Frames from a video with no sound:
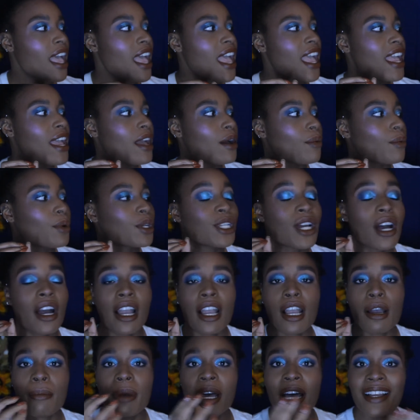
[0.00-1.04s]
And we're
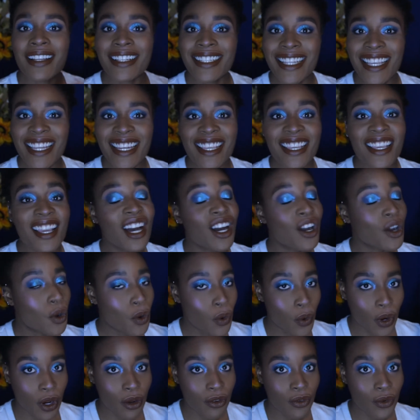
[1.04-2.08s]
talking about Nnedi
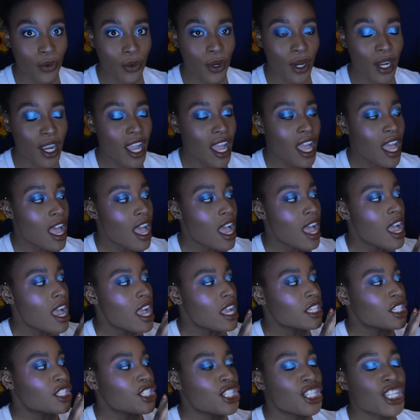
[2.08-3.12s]
Okorafor.
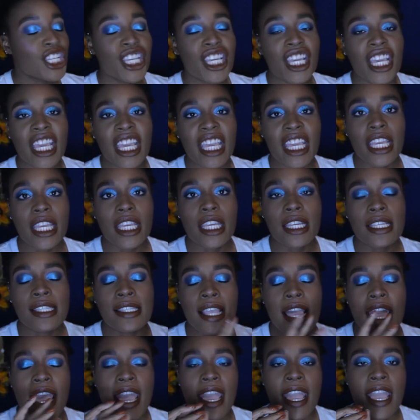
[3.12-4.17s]
She is
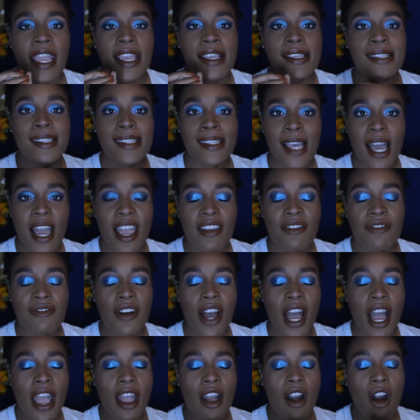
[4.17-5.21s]
a
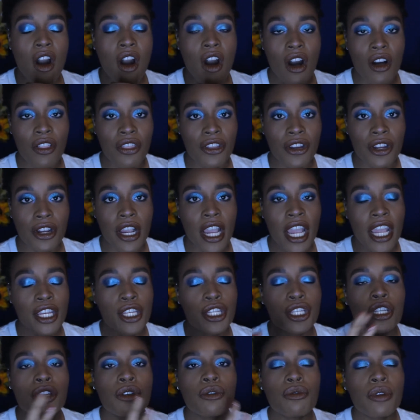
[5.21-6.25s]
sci-fi author, and
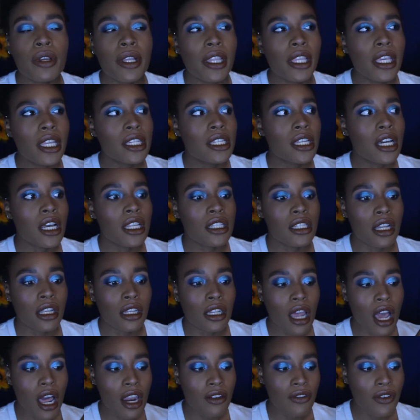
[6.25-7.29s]
she really does a
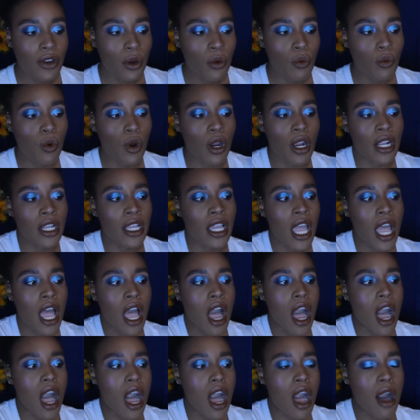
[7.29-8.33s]
lot of her work
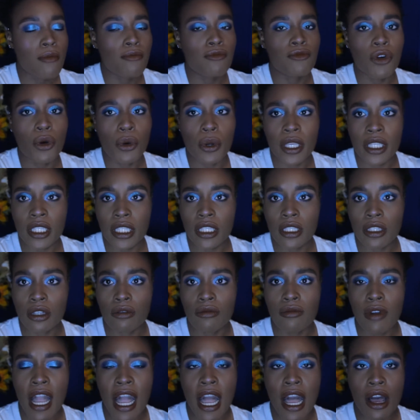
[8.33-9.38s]
focuses
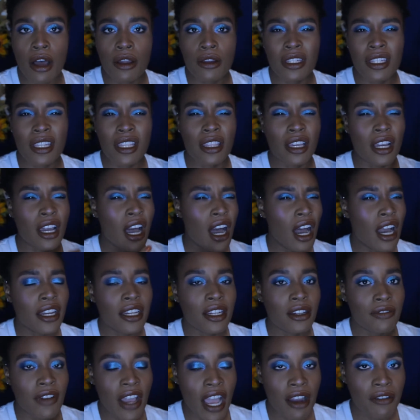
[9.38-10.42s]
around the
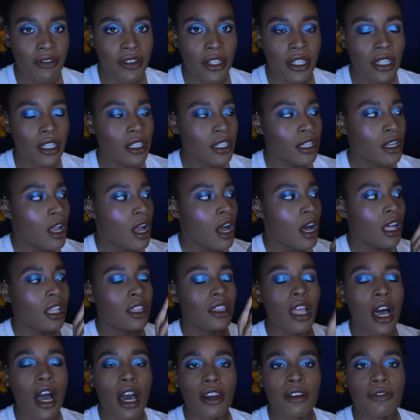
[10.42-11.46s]
continent of Africa. A
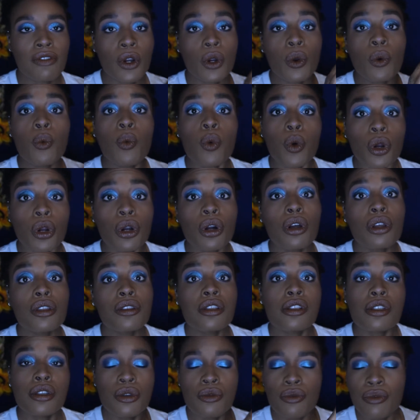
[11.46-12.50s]
lot of her
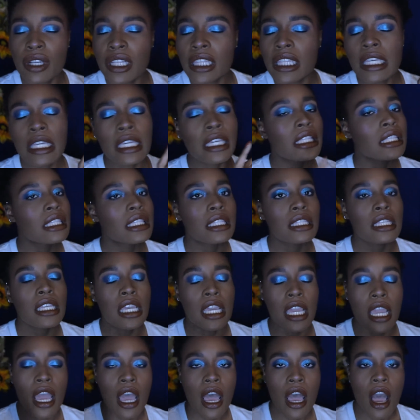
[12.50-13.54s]
worlds, you really can
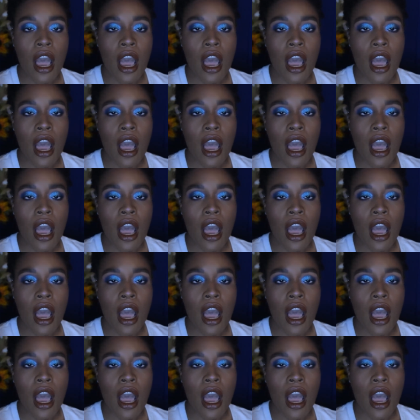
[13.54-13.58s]
see